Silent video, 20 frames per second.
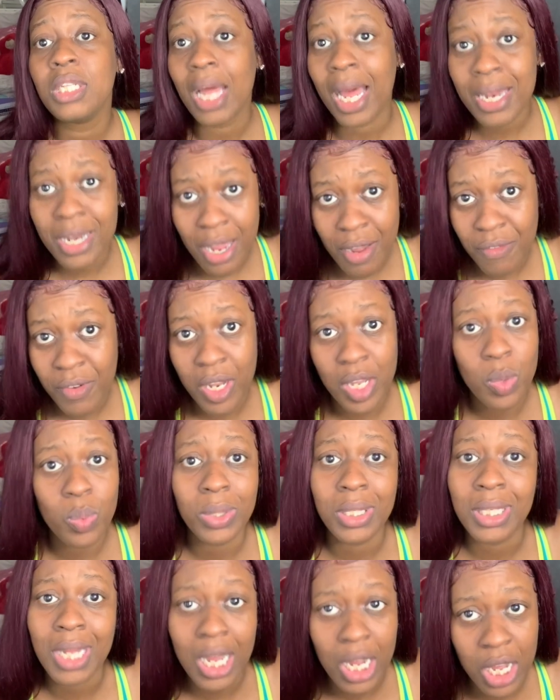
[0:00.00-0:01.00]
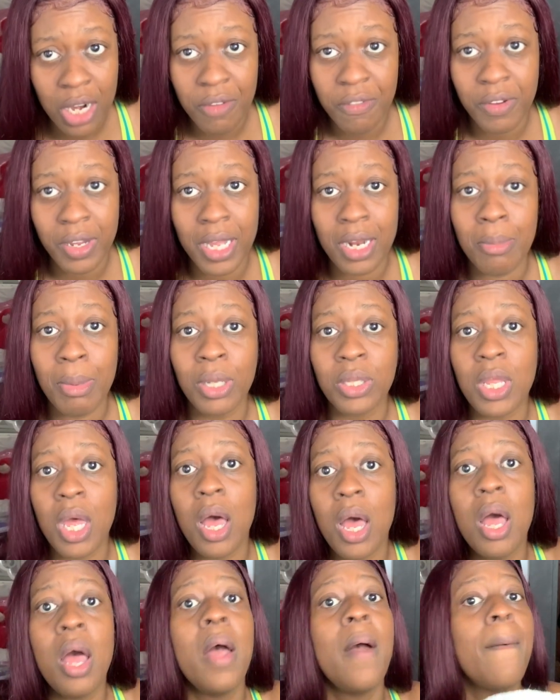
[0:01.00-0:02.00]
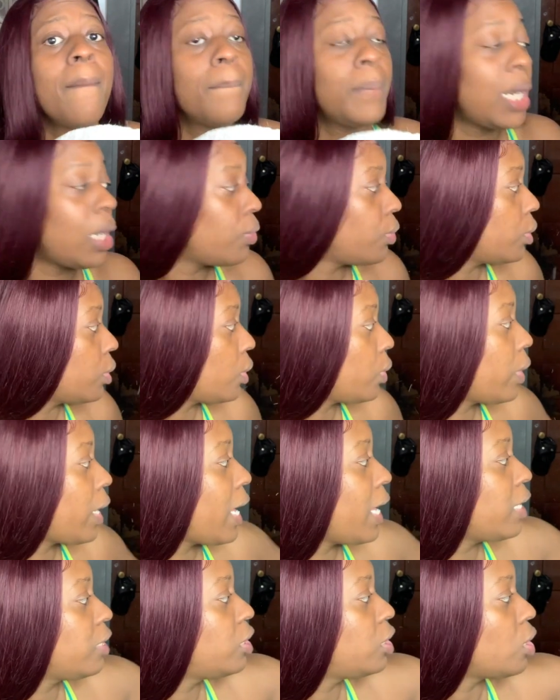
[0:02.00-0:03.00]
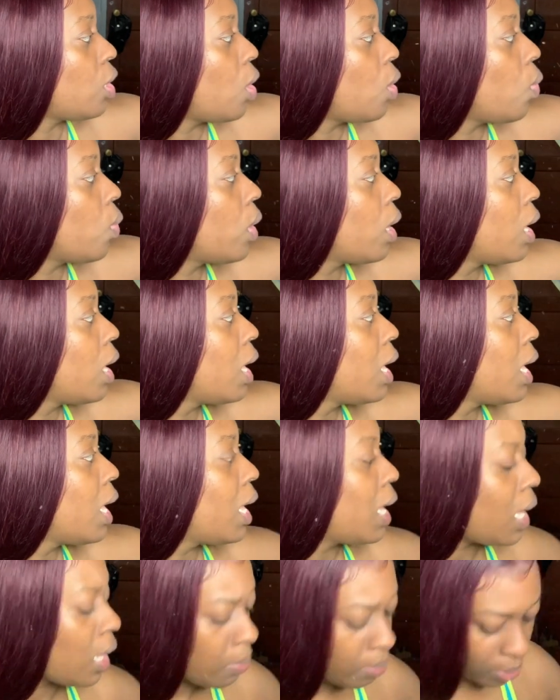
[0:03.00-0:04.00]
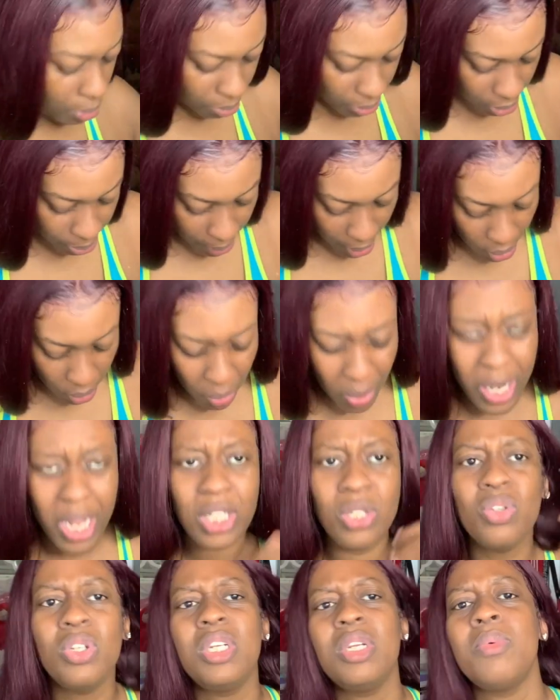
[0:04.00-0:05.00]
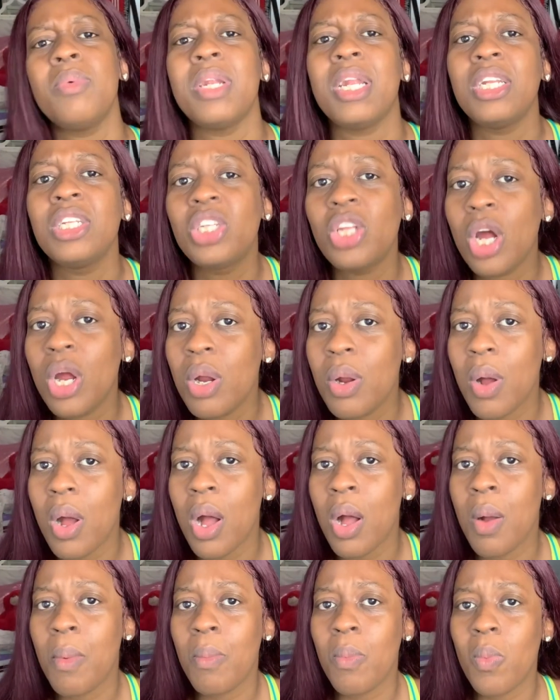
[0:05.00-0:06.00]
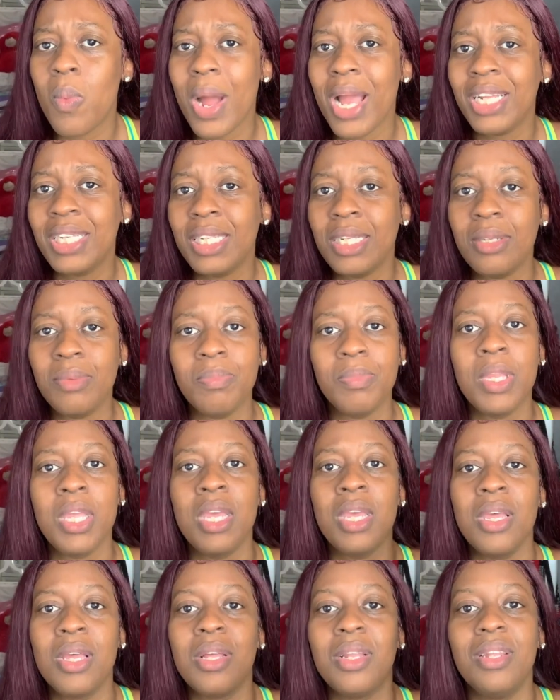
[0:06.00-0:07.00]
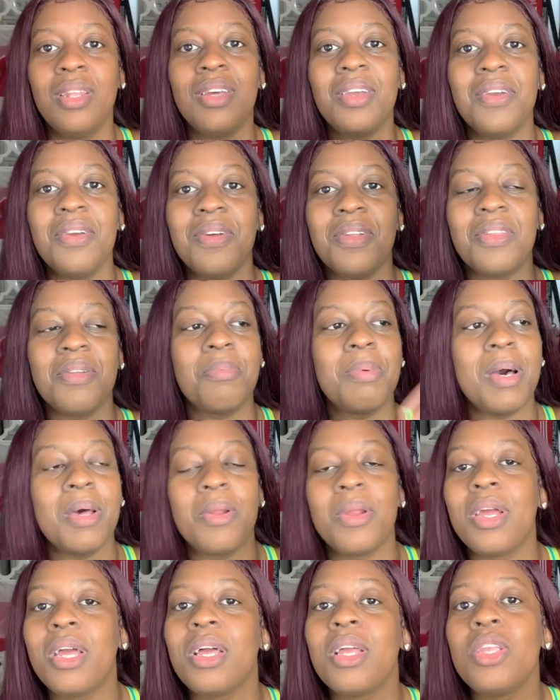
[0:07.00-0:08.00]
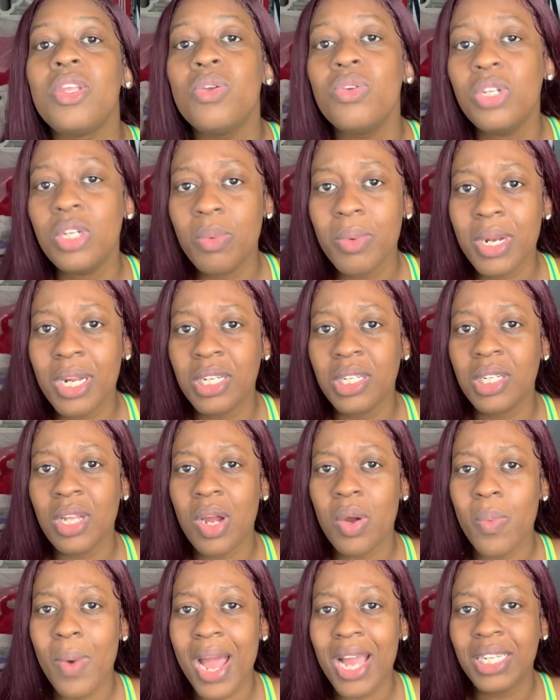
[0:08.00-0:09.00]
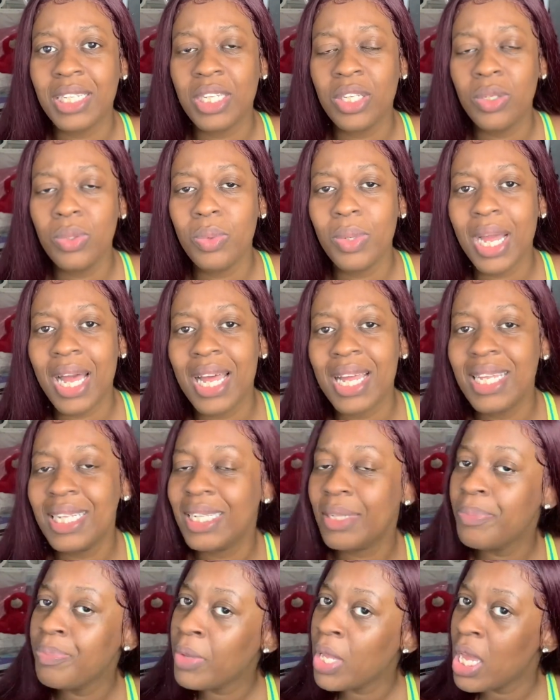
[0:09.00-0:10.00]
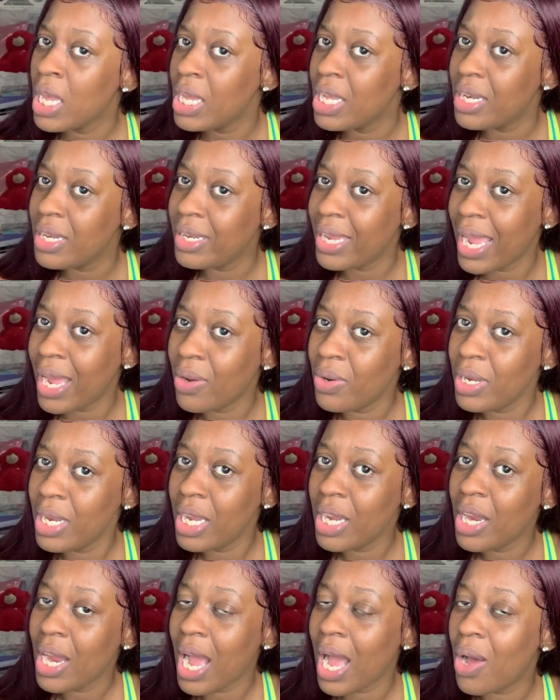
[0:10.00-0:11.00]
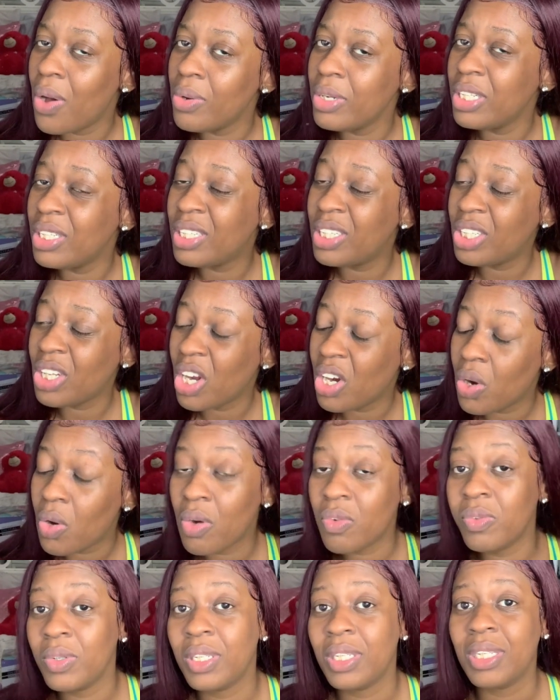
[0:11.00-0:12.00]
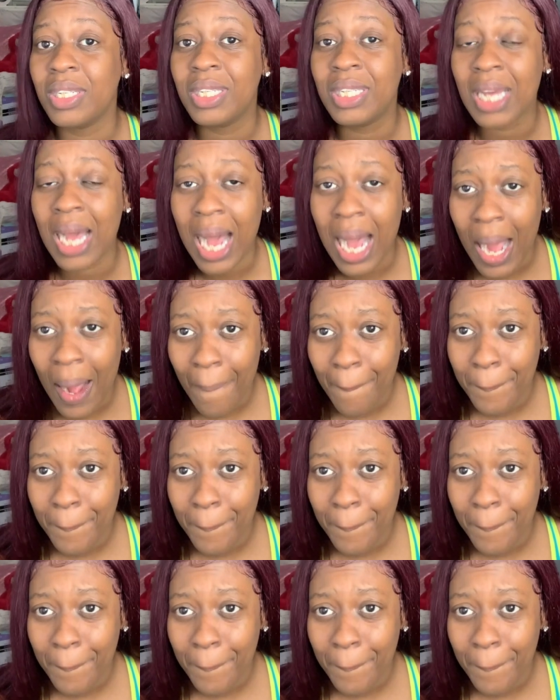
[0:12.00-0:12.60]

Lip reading: I definitely was not gonna forget about the powder. Okay, so I'm gonna put the powder on. And usually when I start waxing, look at the powder. Usually when I start waxing, you guys, down there, I always start off with the top.